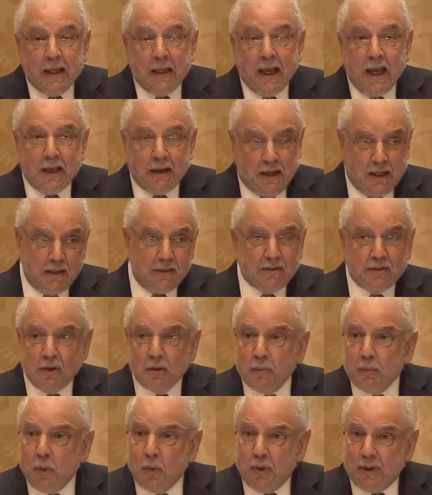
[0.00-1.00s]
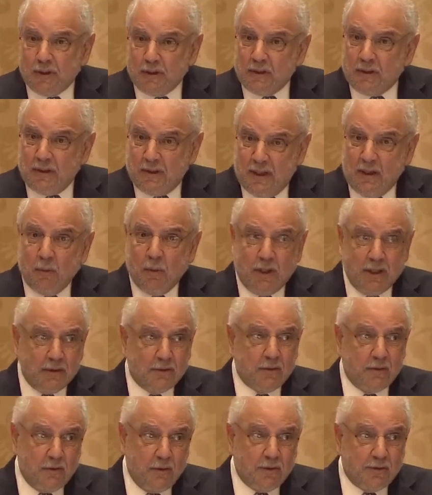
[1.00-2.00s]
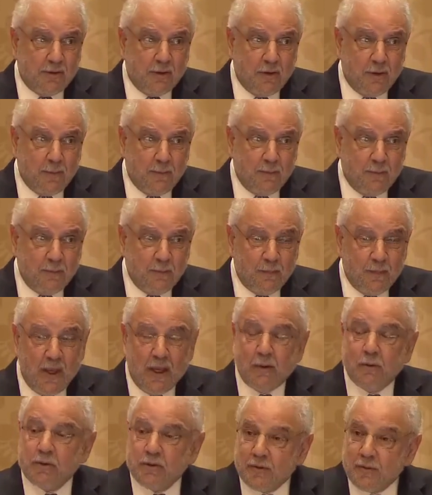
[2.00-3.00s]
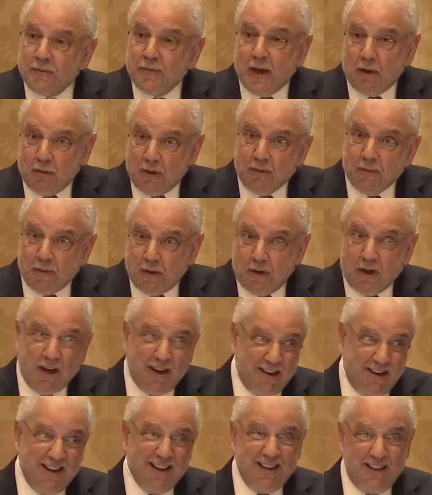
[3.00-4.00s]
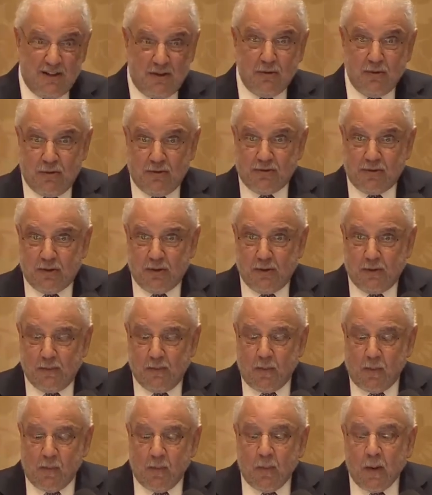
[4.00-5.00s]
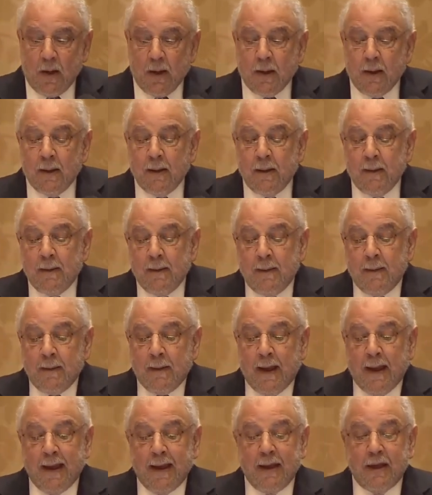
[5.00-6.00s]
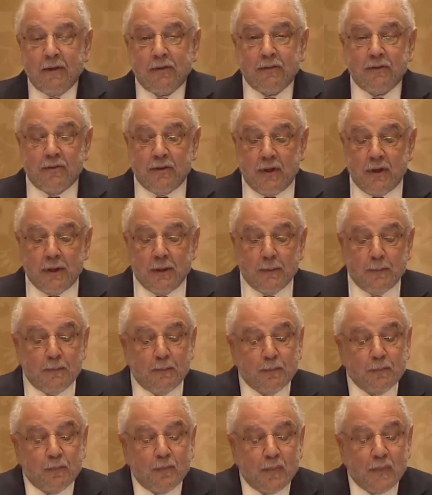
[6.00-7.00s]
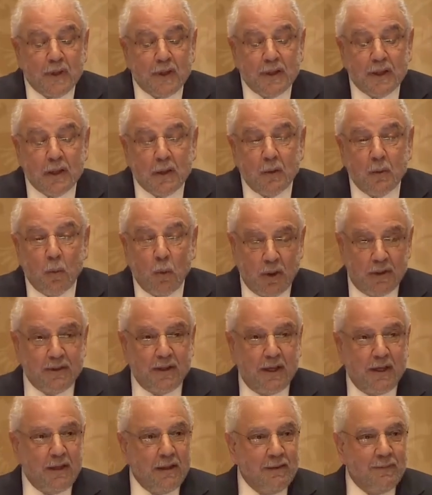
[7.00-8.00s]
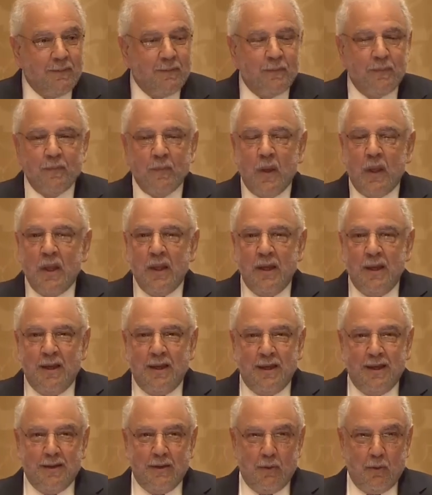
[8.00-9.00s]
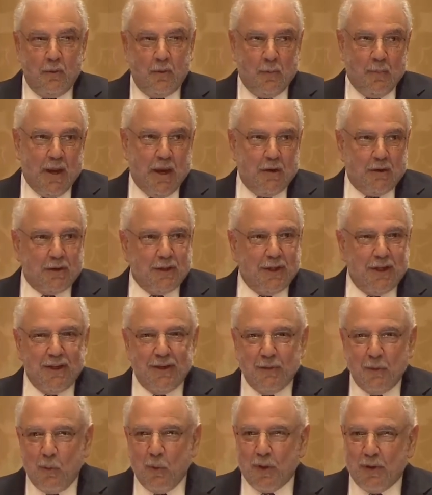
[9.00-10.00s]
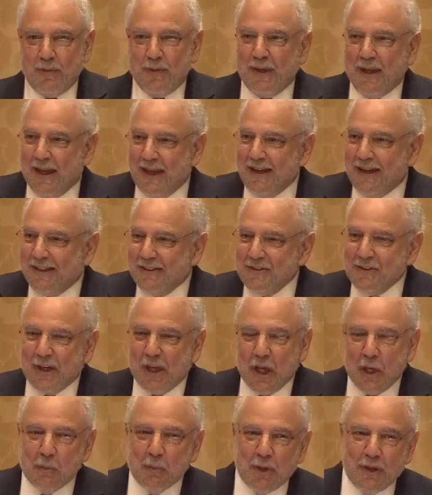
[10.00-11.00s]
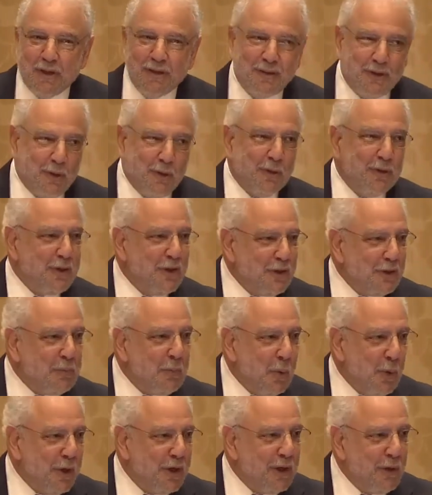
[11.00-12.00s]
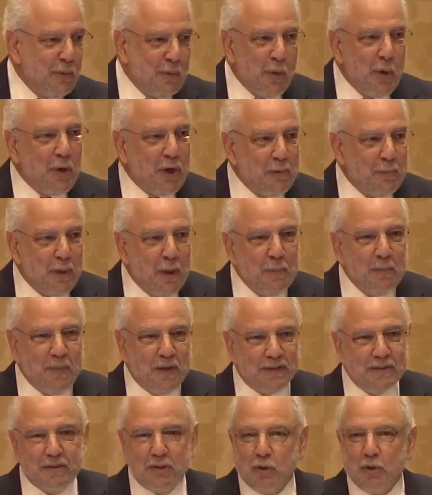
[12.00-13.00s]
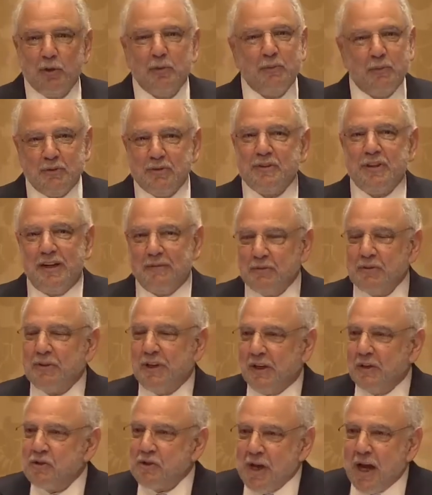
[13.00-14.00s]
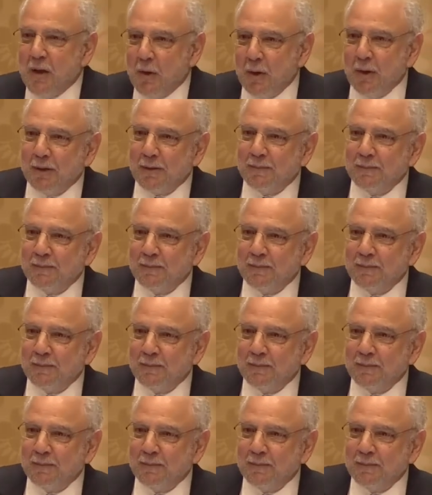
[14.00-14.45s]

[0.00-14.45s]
At, at a certain point, he went into a nursing home, and it was a very, very high-end nursing home. And um, one day, apparently one of the aides came in early in the morning, woke him up, and told him it was time to take a shower.